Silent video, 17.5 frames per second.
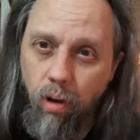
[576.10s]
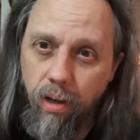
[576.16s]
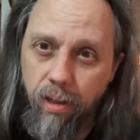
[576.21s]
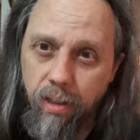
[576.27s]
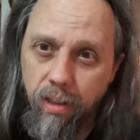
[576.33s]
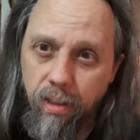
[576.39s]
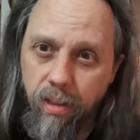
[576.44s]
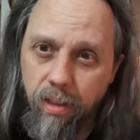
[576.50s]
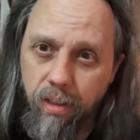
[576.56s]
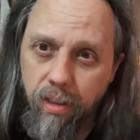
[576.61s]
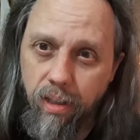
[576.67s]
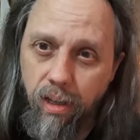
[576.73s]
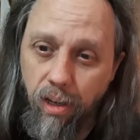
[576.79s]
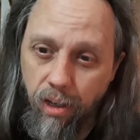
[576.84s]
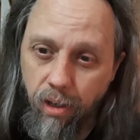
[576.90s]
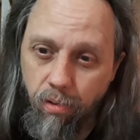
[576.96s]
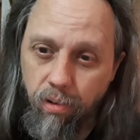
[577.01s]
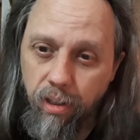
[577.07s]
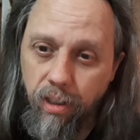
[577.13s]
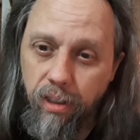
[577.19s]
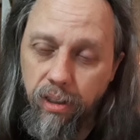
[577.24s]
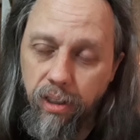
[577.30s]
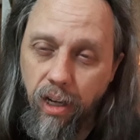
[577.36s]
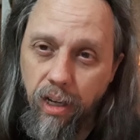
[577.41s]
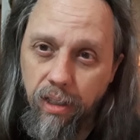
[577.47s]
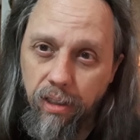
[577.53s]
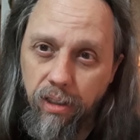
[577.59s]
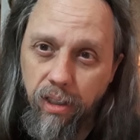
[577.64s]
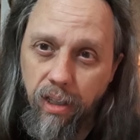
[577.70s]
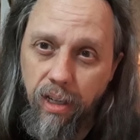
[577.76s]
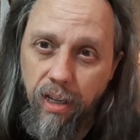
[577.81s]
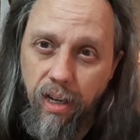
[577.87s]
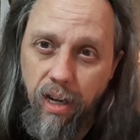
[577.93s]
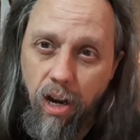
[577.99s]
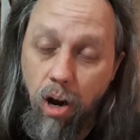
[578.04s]
what Callicrates
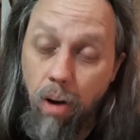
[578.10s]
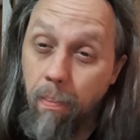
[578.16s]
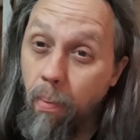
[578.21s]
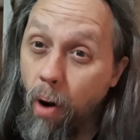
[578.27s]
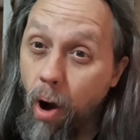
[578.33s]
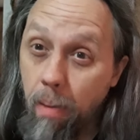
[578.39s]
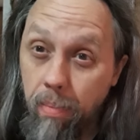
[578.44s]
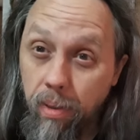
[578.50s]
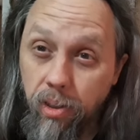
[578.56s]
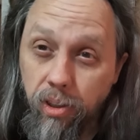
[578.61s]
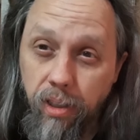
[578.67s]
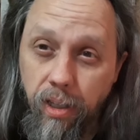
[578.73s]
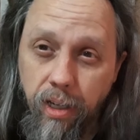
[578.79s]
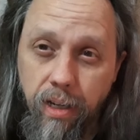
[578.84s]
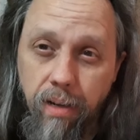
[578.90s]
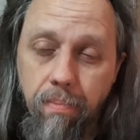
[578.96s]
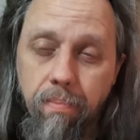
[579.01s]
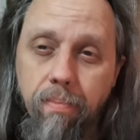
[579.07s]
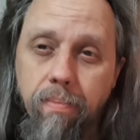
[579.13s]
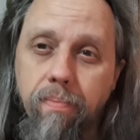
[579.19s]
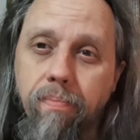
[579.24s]
has promised him